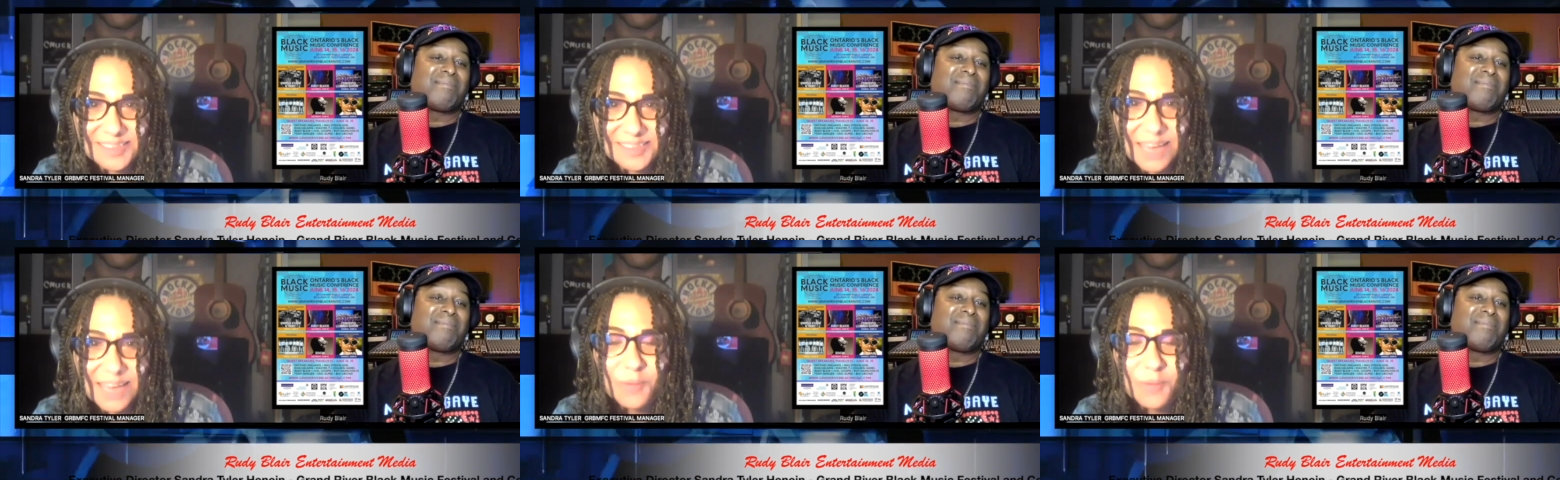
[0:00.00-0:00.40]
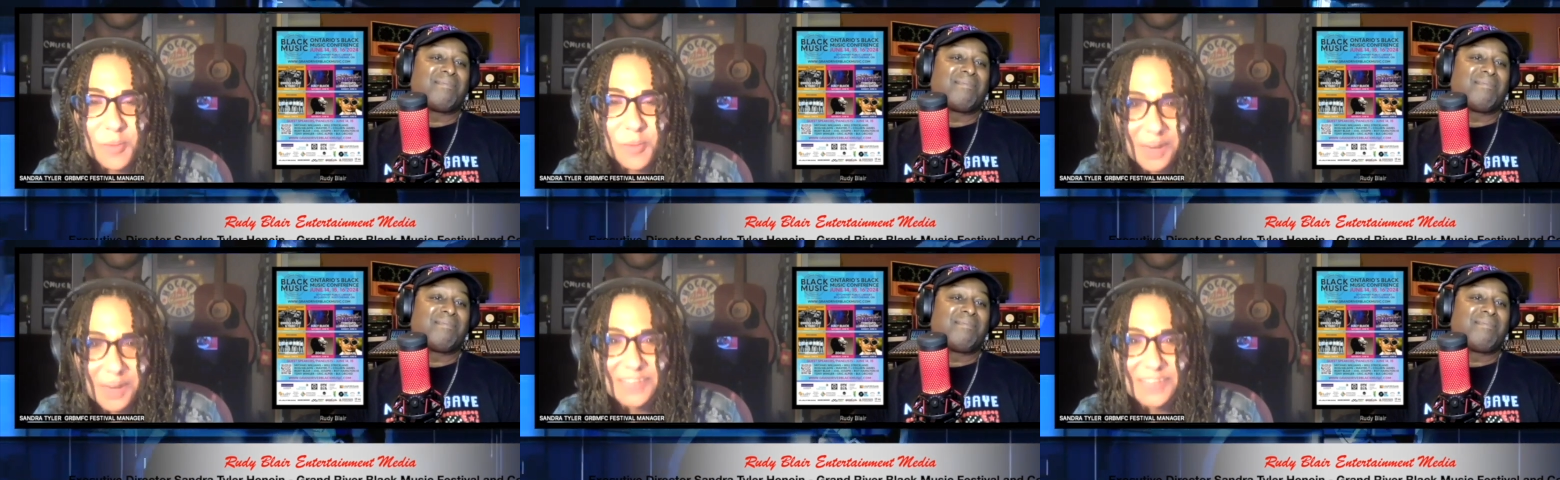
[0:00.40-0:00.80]
Speaker 1: and we
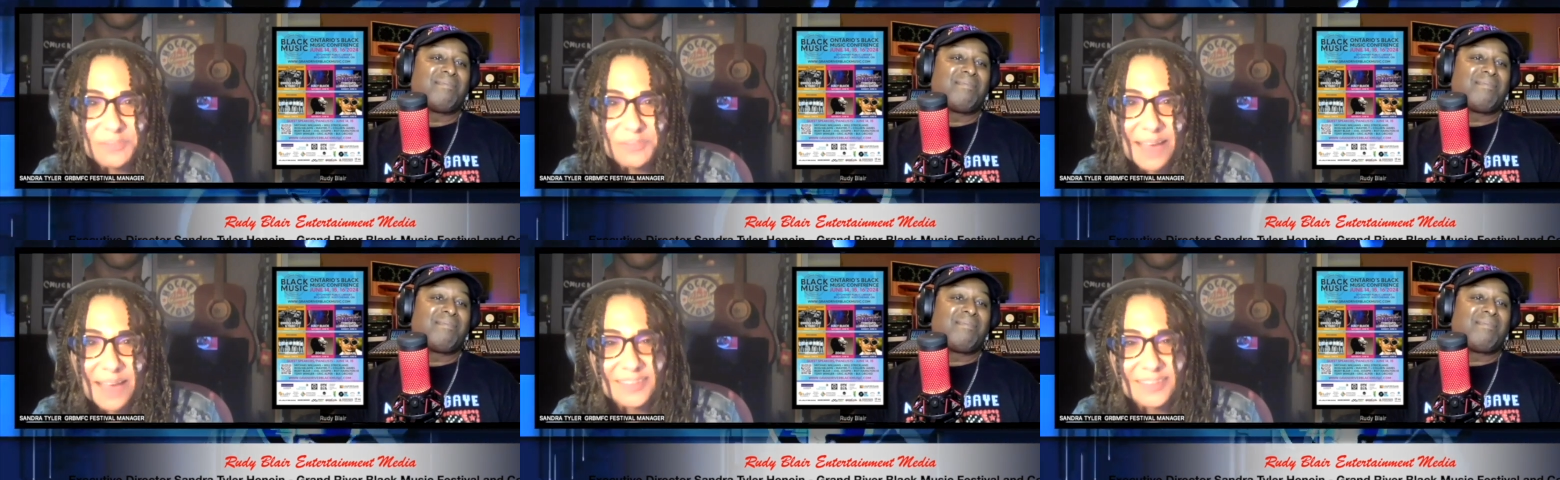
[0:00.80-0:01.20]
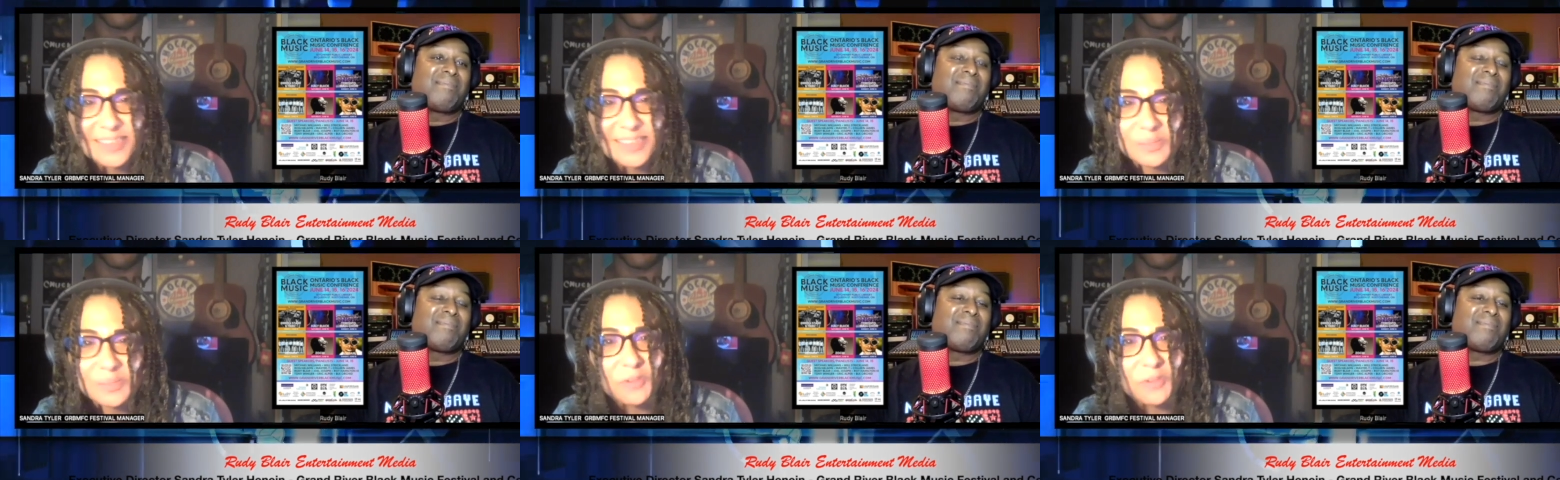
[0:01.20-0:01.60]
want to give back to
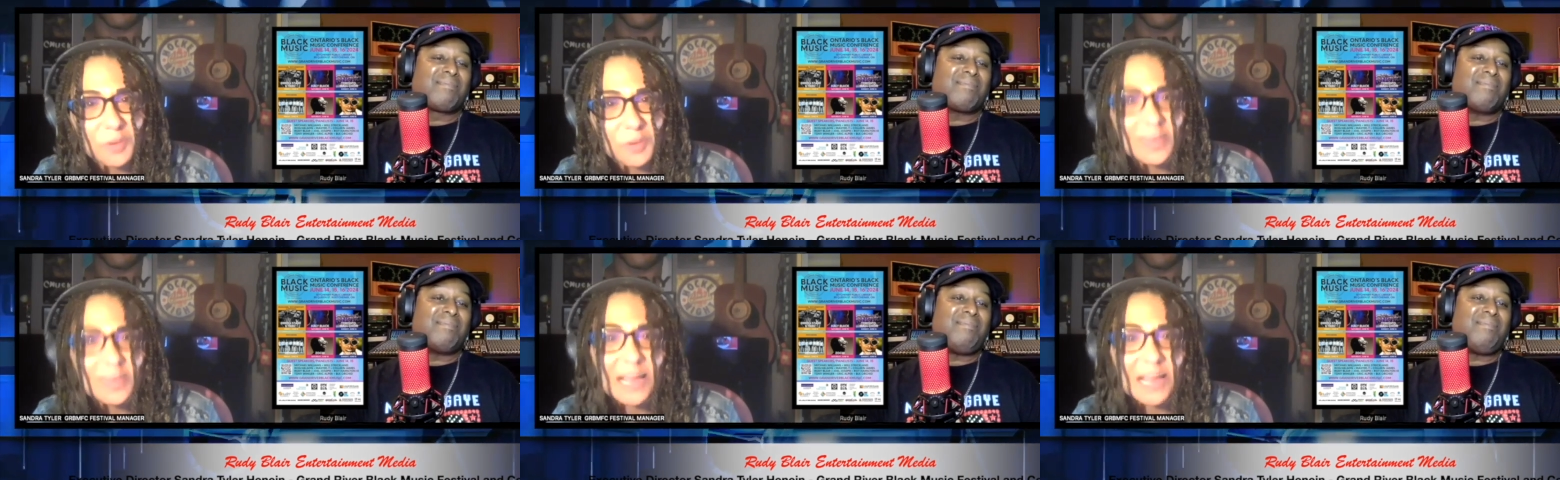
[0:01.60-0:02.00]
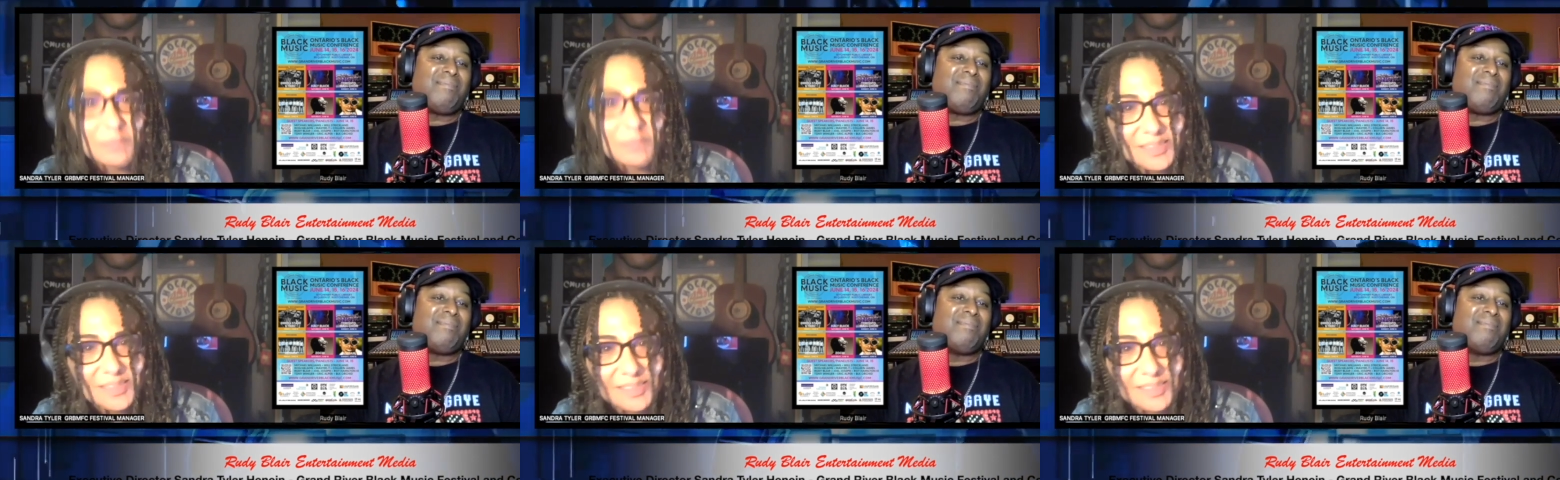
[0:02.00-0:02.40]
some of our Black
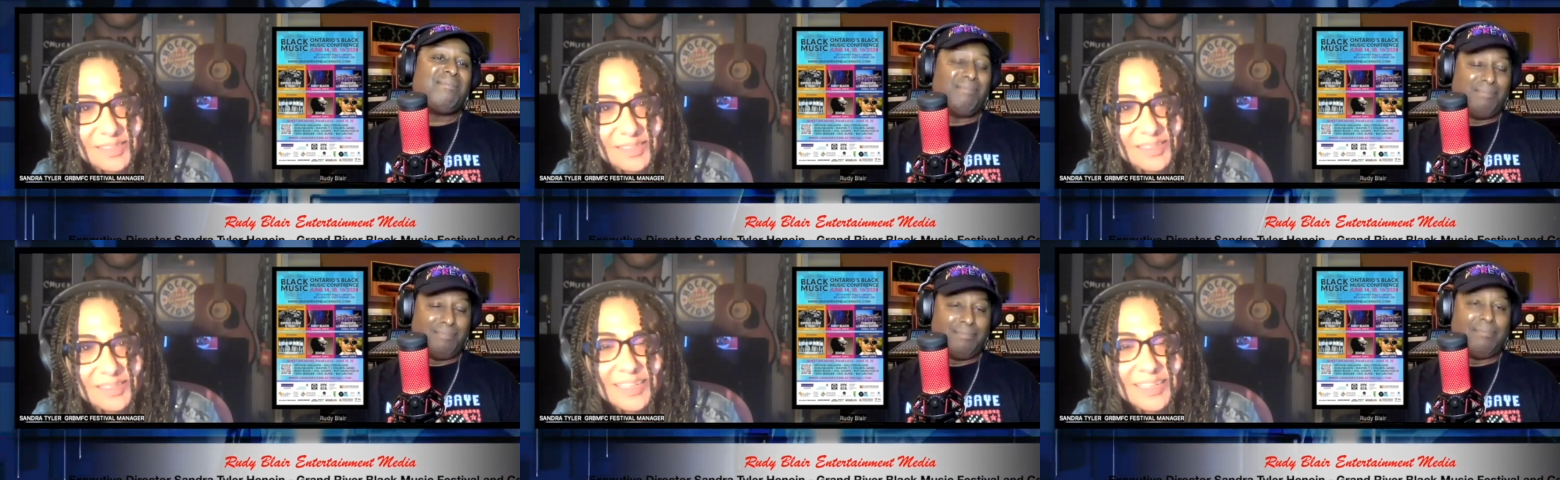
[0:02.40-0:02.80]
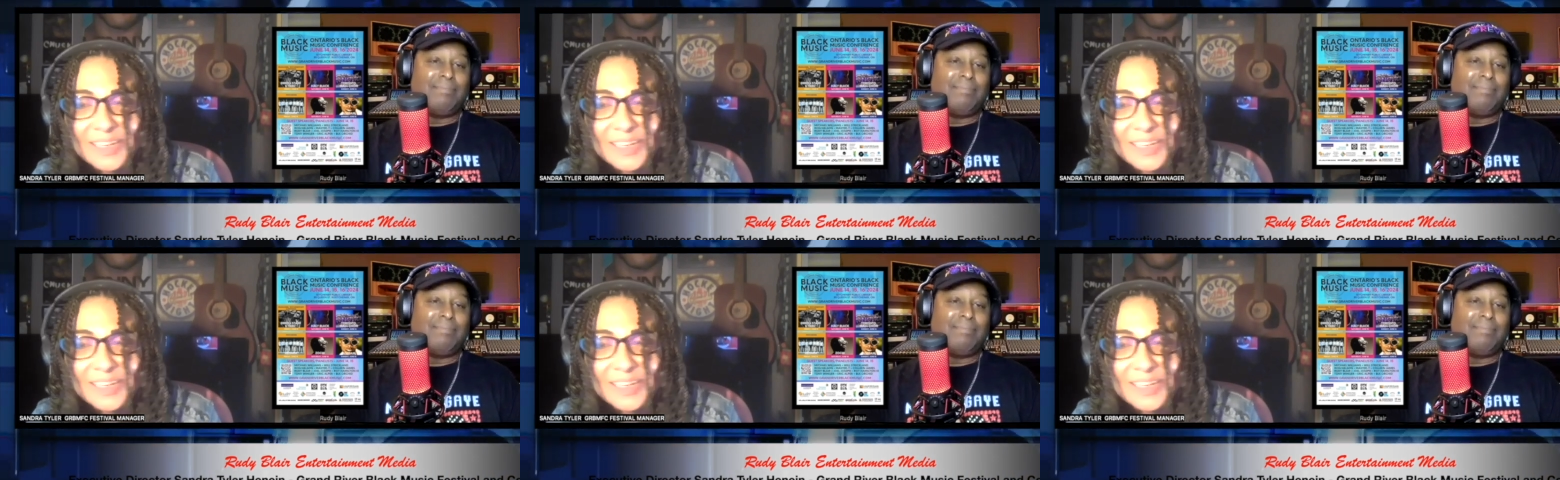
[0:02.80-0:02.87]
businesses.